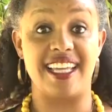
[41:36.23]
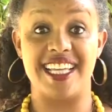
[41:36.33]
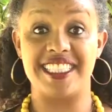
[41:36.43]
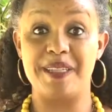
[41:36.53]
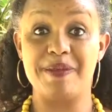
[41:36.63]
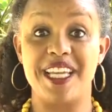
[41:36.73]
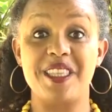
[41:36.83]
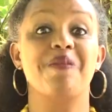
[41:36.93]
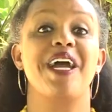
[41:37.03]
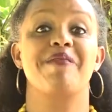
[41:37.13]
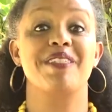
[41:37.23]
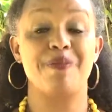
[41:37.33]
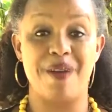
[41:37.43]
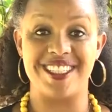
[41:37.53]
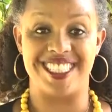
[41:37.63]
That seems like the right
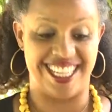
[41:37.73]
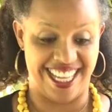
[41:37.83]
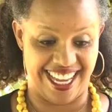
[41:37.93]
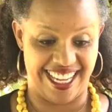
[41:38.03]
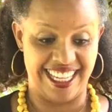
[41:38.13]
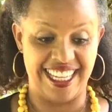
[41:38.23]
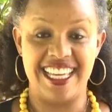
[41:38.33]
response today.